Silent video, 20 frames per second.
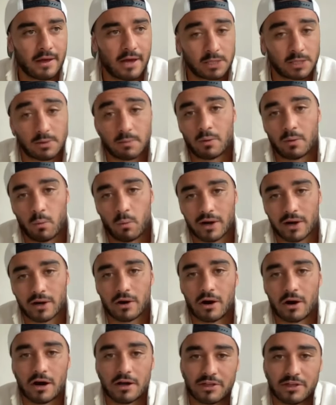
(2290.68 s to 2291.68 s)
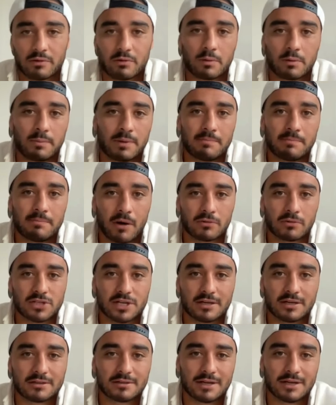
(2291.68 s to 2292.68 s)
he's probably one guy I think would be a
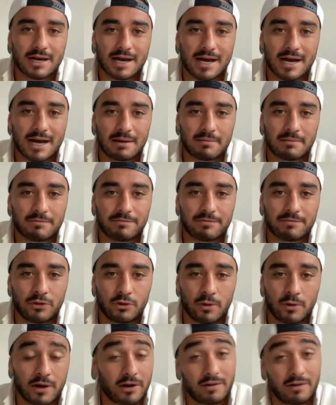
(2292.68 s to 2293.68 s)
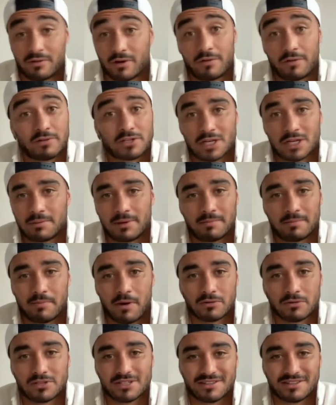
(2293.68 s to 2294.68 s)
bolter um, for the. I don't even know if he's going to be a
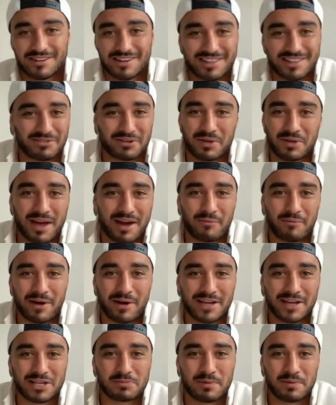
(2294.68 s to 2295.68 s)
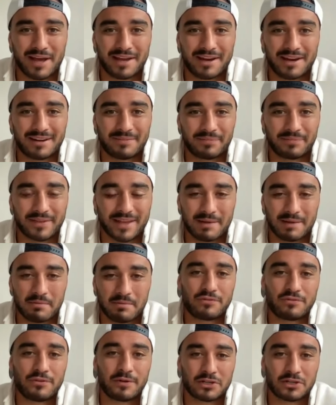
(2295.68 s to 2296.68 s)
bolter. I think with how way he's playing and
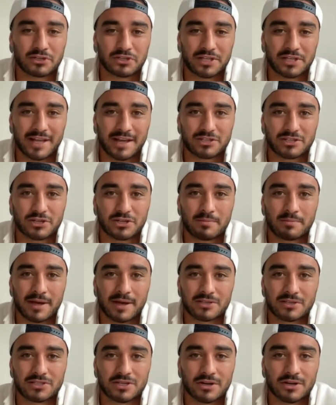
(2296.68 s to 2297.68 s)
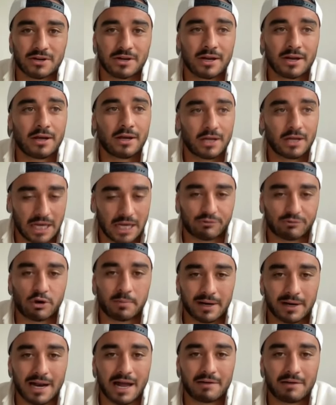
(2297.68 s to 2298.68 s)
um, a few injuries in the outside backs. So yeah,
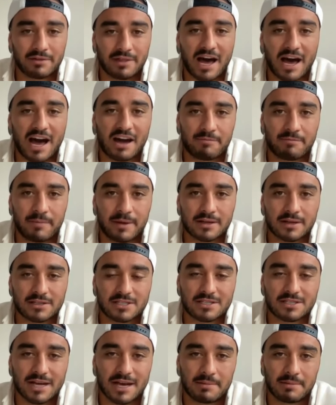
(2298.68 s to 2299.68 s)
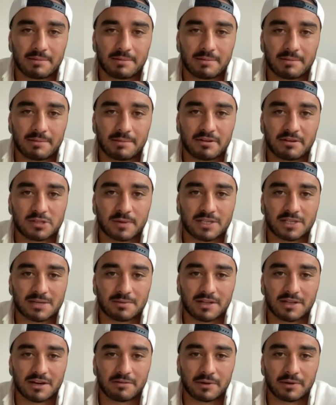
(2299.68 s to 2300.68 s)
Ruben Love in the halfbacks um, has been
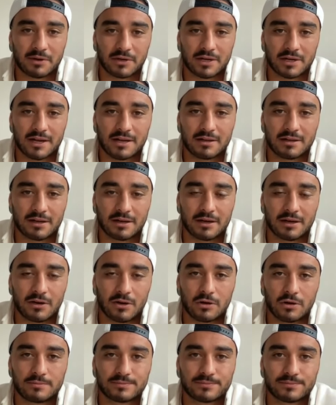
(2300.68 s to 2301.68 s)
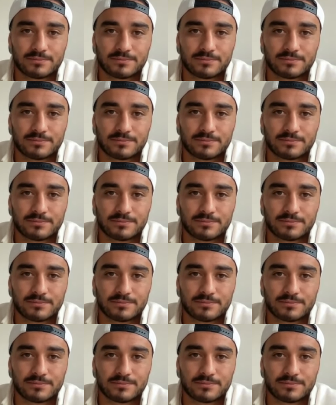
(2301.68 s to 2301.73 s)
something that I've been looking at a lot.